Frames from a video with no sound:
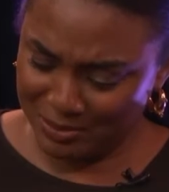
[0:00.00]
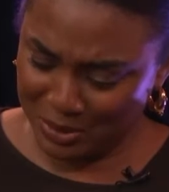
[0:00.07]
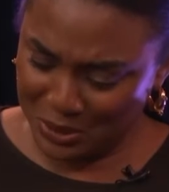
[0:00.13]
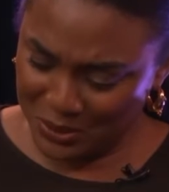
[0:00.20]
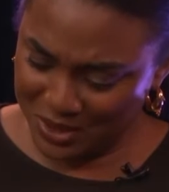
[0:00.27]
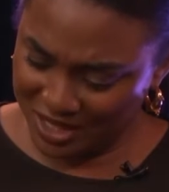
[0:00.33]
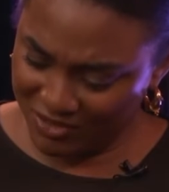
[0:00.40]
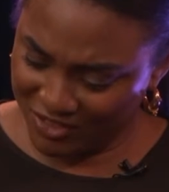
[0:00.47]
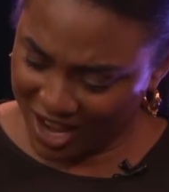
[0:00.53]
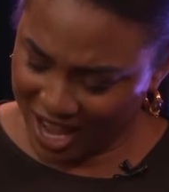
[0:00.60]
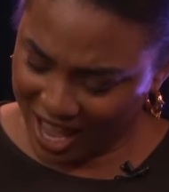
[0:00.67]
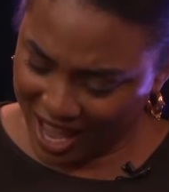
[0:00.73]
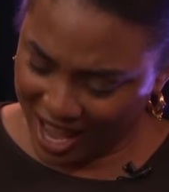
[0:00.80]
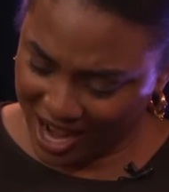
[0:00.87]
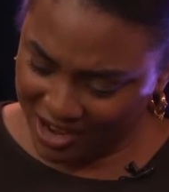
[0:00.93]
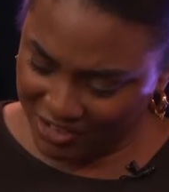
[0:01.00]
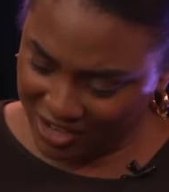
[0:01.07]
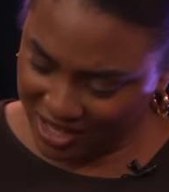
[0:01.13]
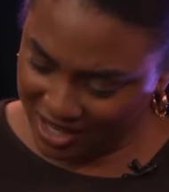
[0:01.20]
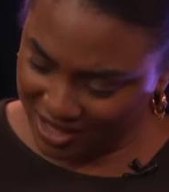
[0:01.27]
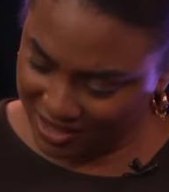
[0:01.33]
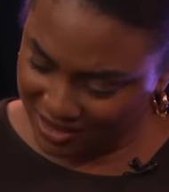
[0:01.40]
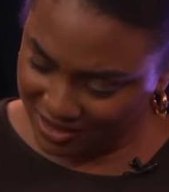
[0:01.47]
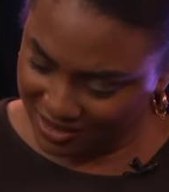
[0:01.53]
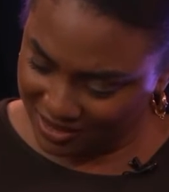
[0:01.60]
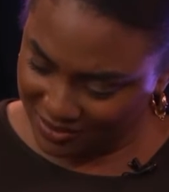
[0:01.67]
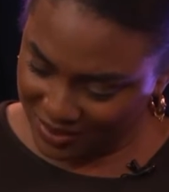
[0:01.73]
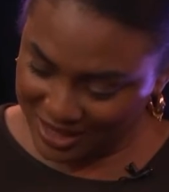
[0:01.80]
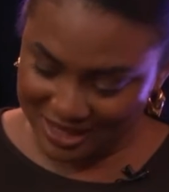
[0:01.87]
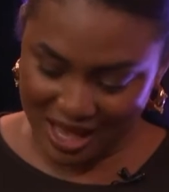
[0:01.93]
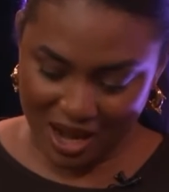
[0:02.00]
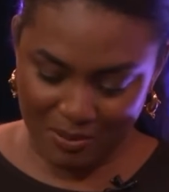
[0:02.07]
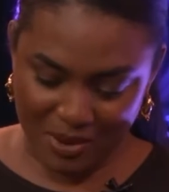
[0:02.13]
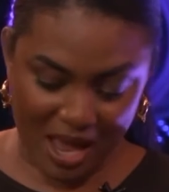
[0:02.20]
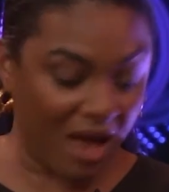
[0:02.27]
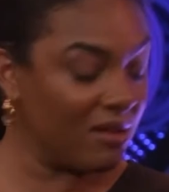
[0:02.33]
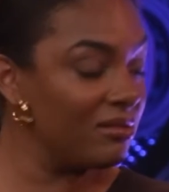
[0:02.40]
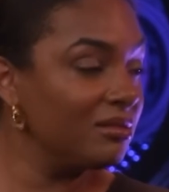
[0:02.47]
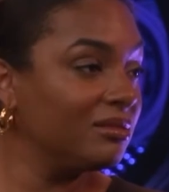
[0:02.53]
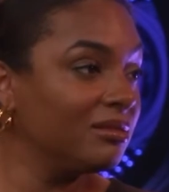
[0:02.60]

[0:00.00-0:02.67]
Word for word: booze, and Viagra? What's that about?